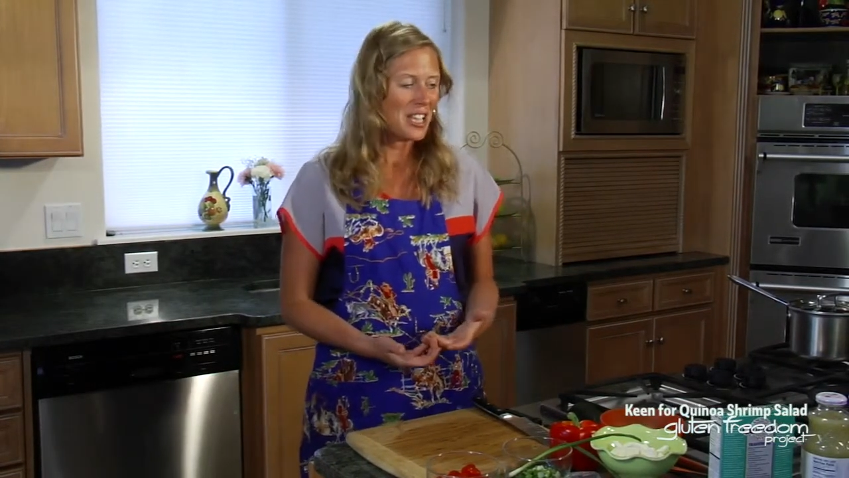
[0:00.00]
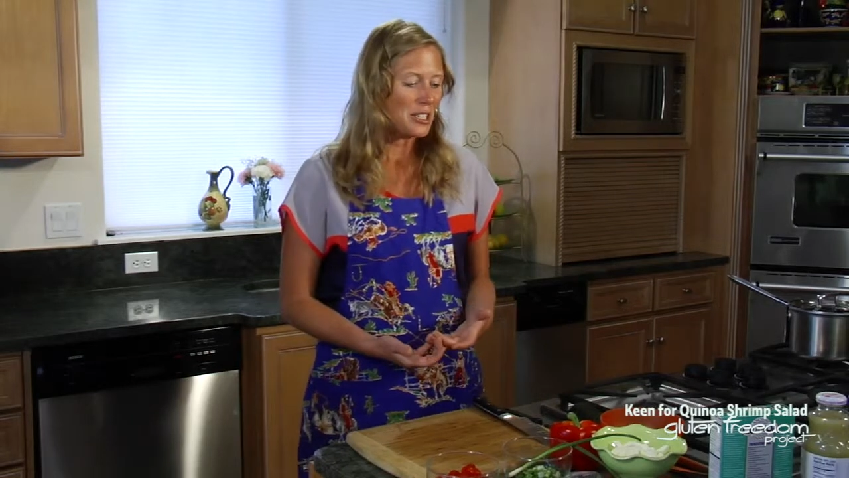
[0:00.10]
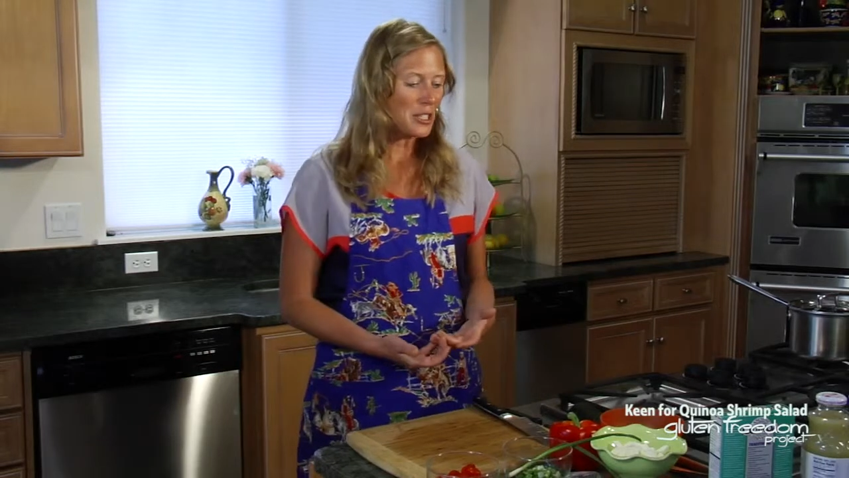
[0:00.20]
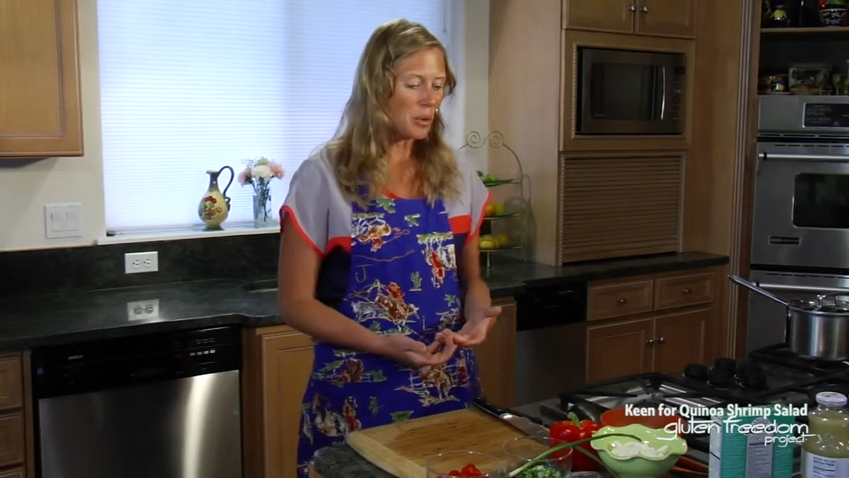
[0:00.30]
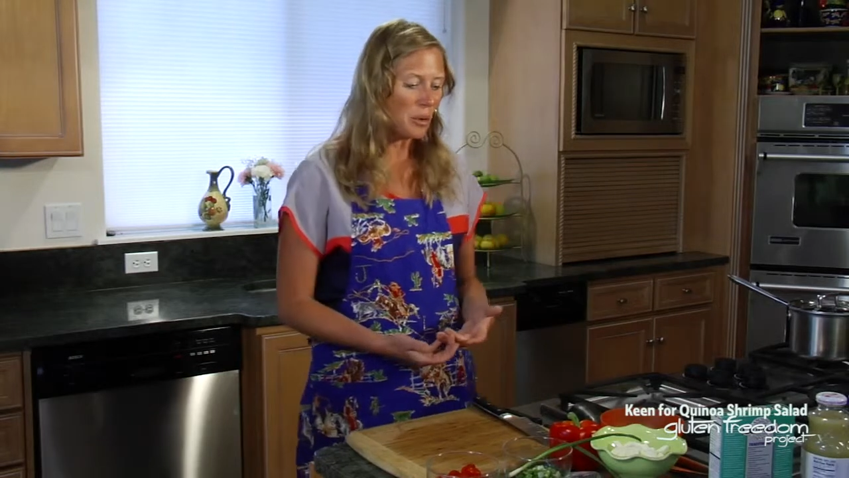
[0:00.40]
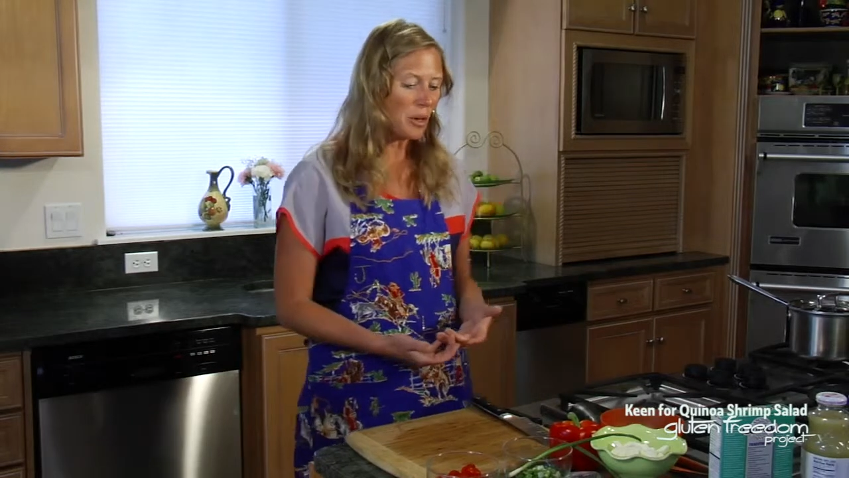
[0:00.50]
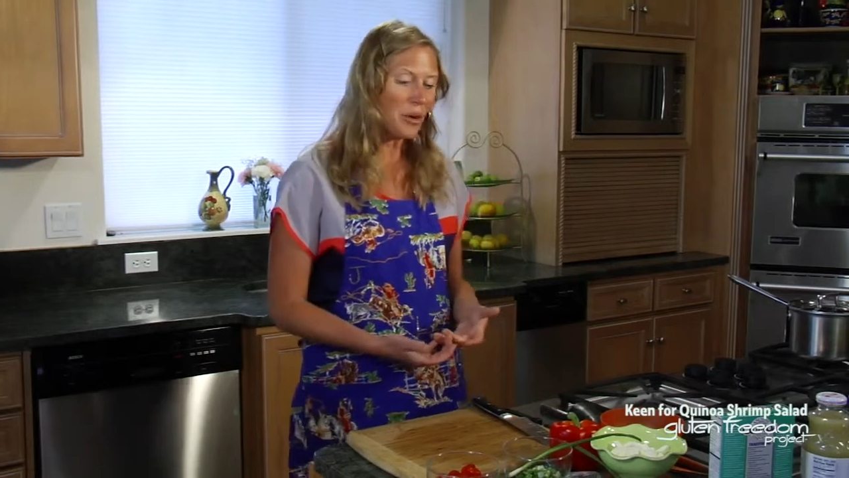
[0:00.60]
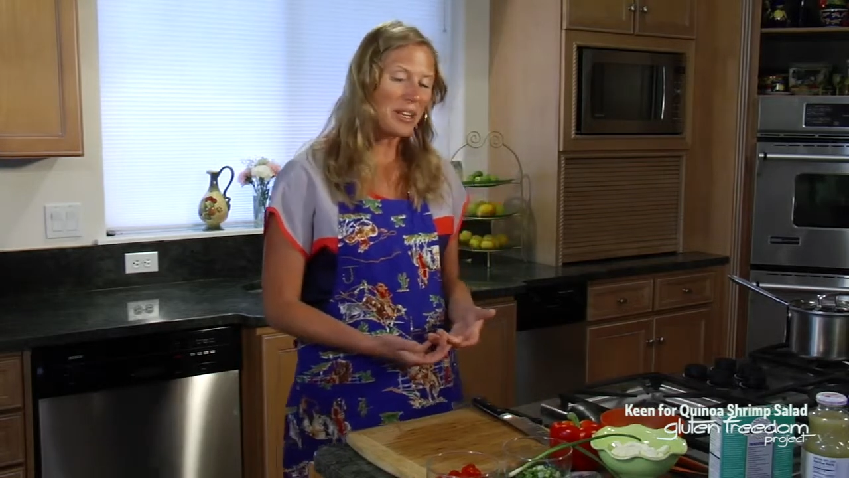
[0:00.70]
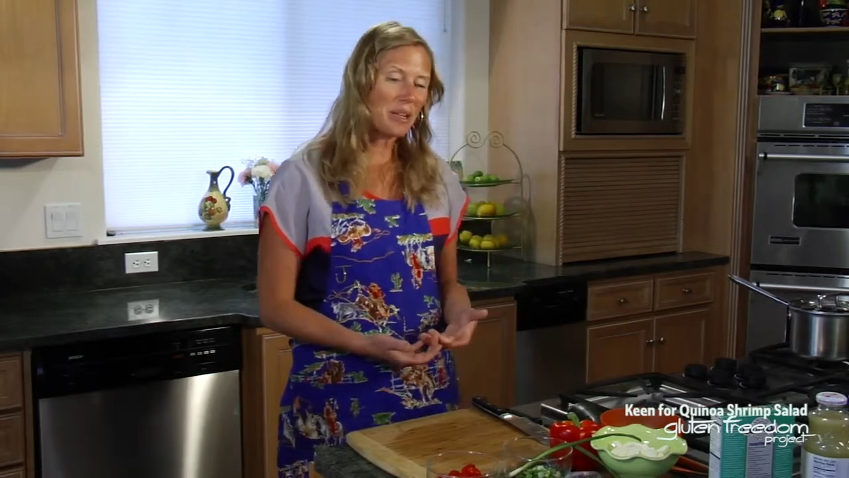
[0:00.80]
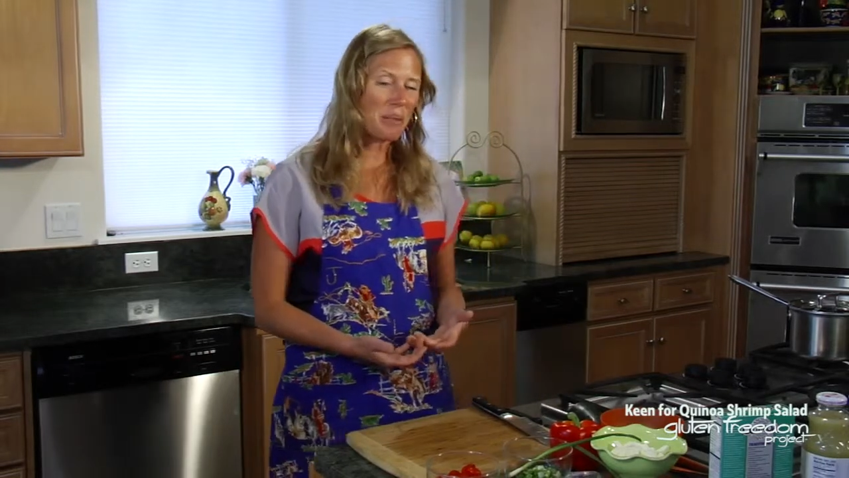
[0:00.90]
So we're
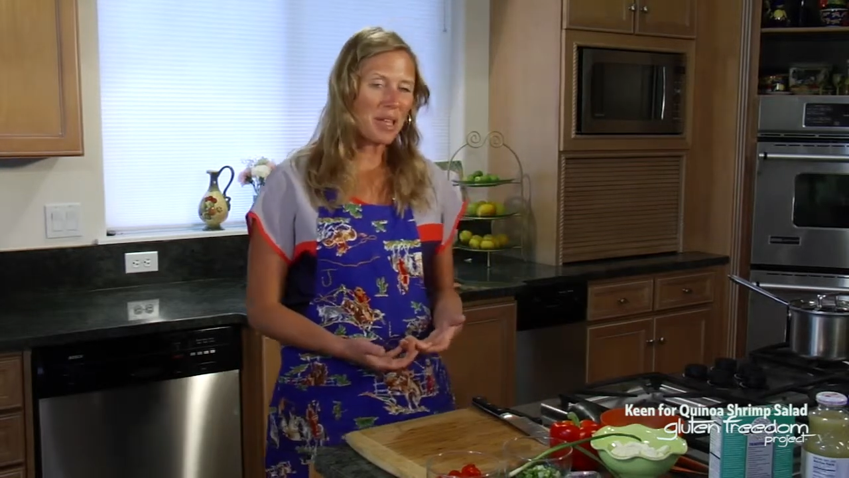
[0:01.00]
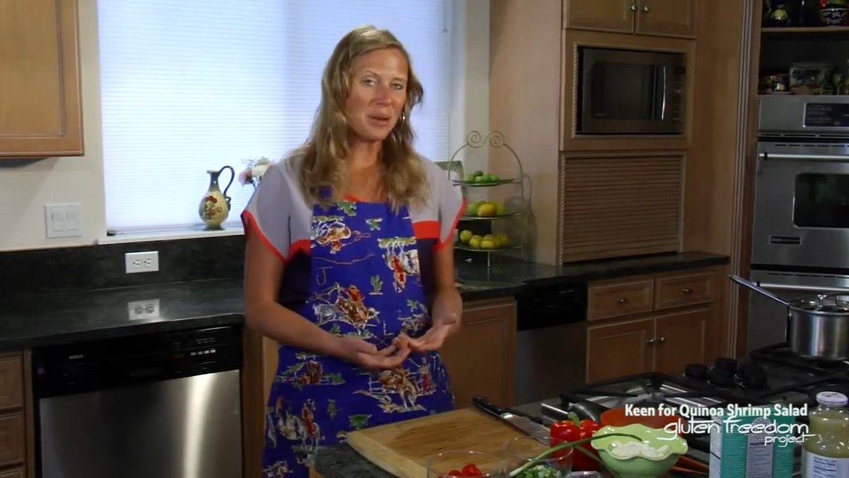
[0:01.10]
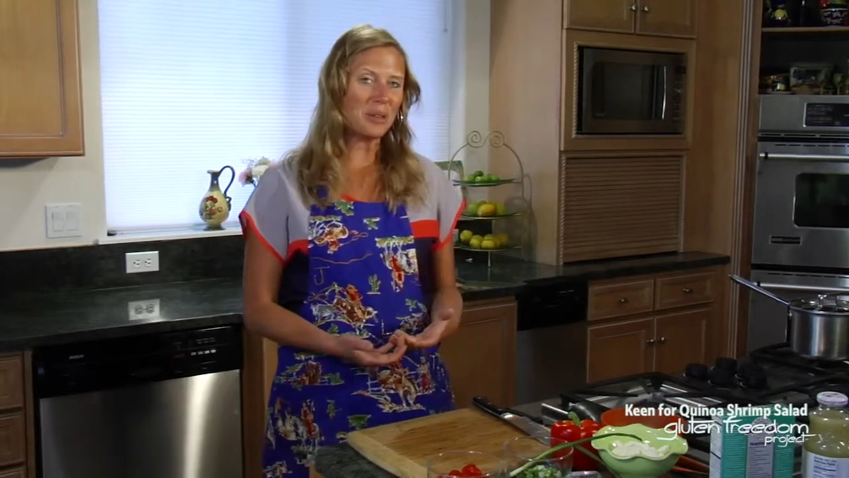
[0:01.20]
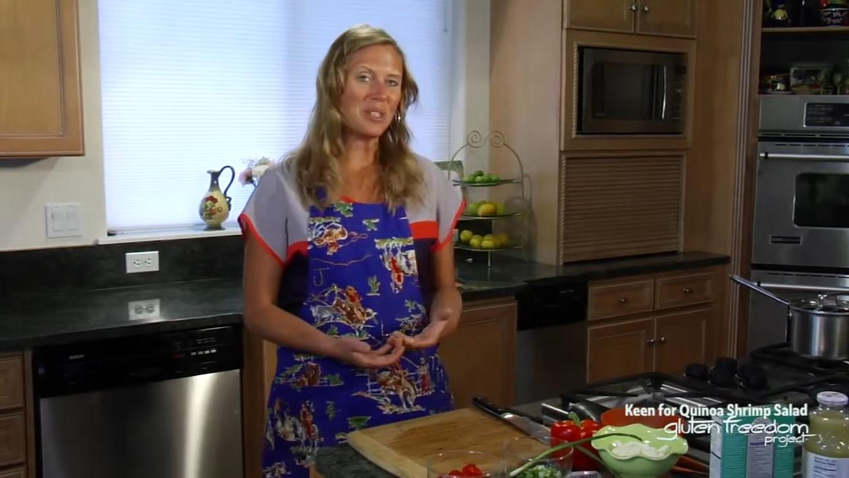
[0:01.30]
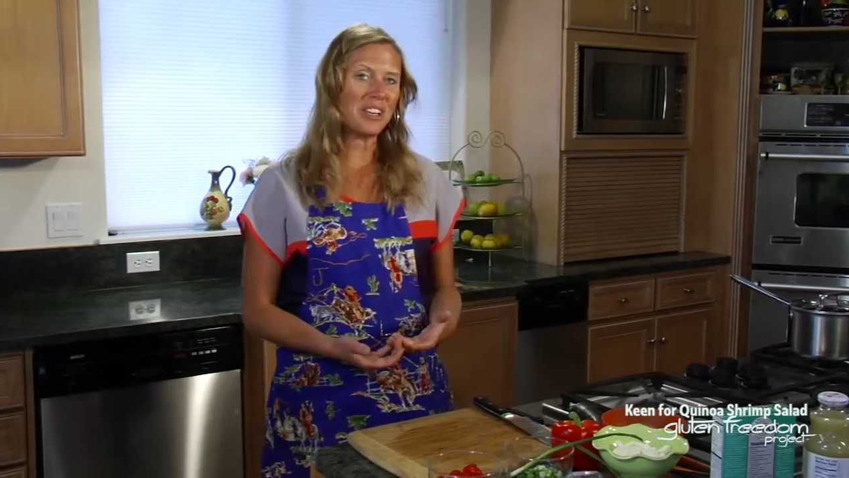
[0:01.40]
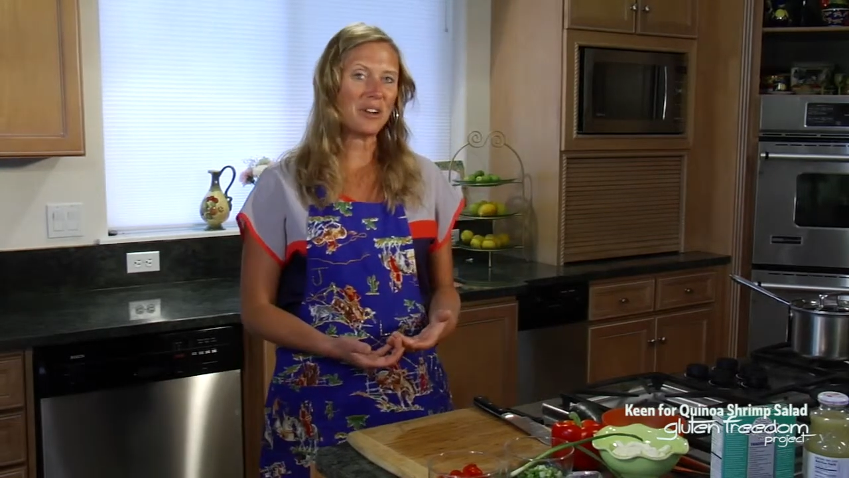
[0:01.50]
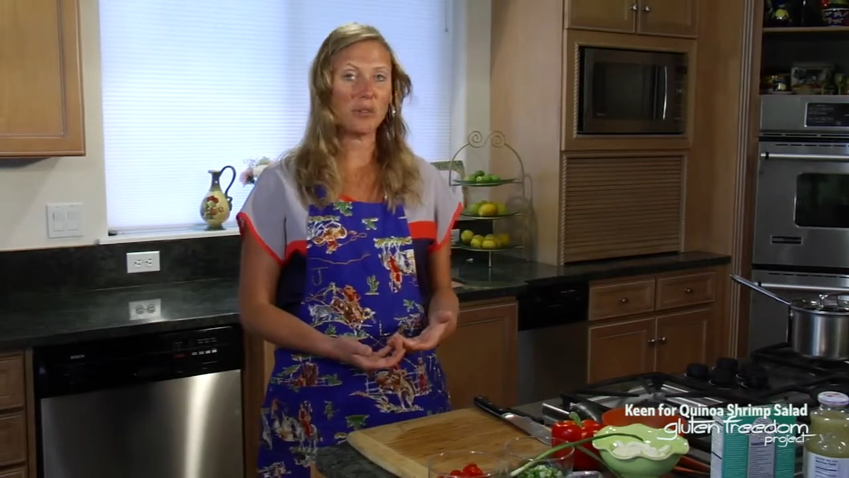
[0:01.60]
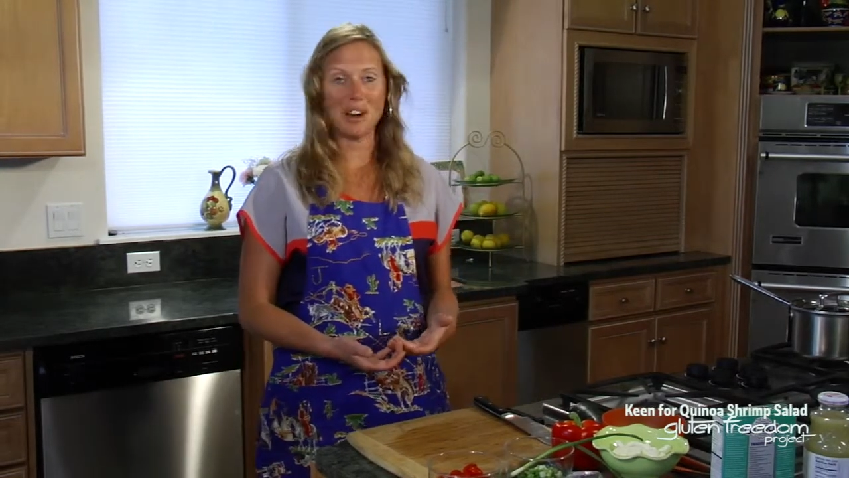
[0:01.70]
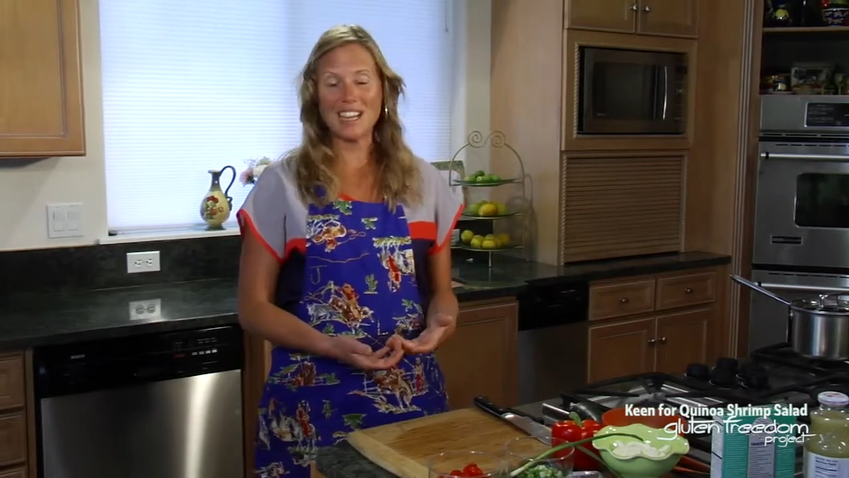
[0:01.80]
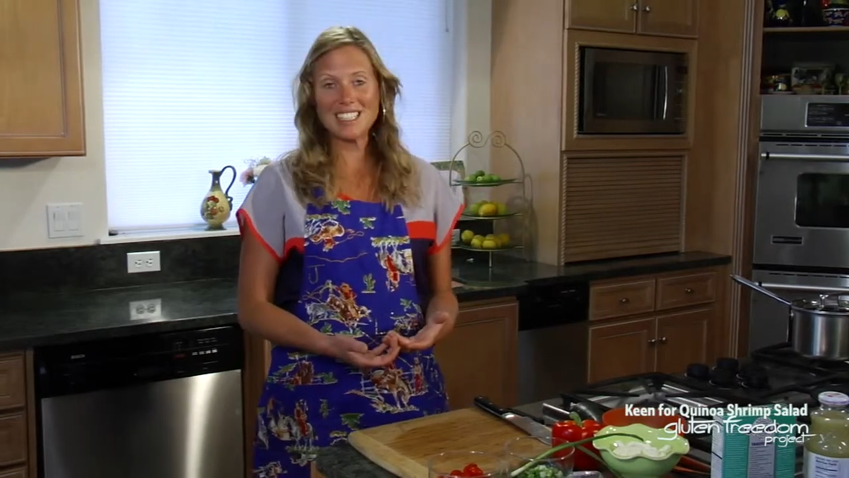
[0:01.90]
going to be using a
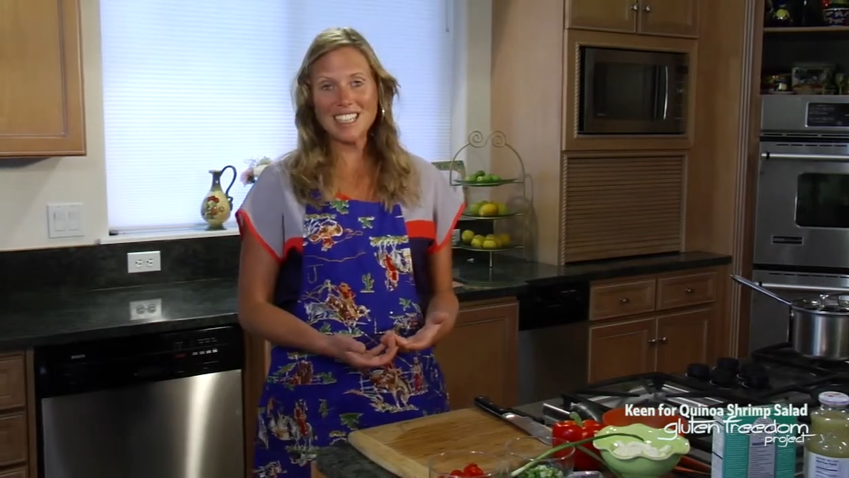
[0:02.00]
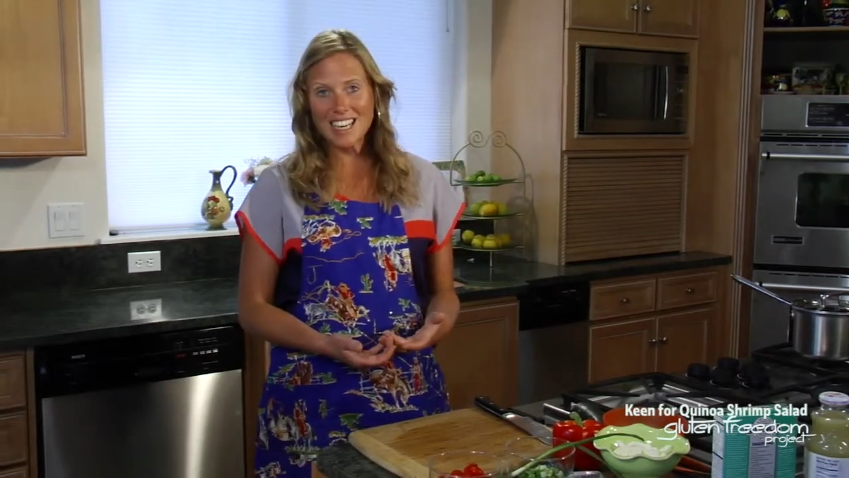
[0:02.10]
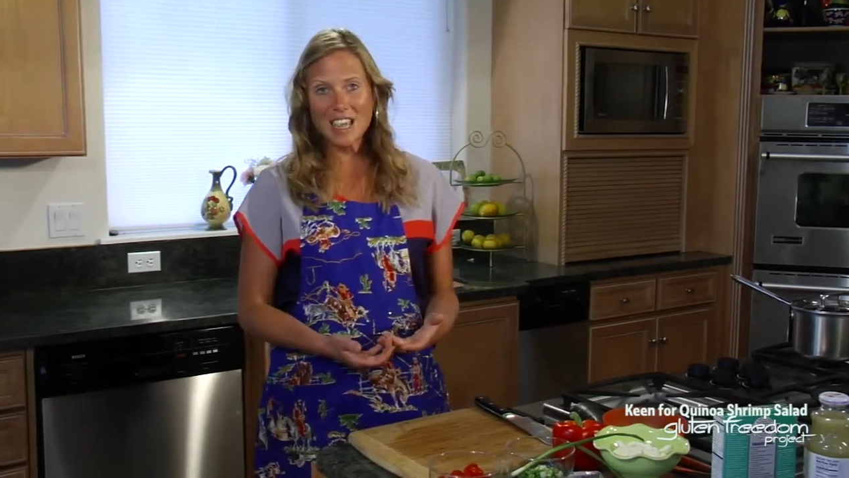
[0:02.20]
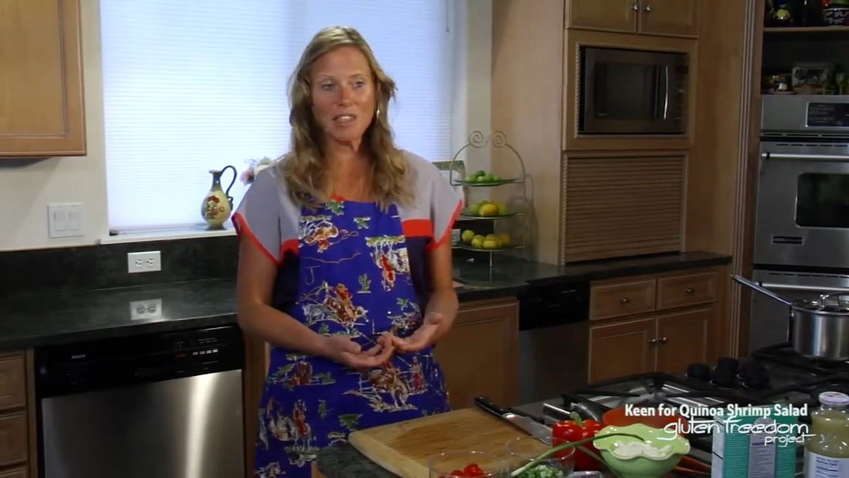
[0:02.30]
grain today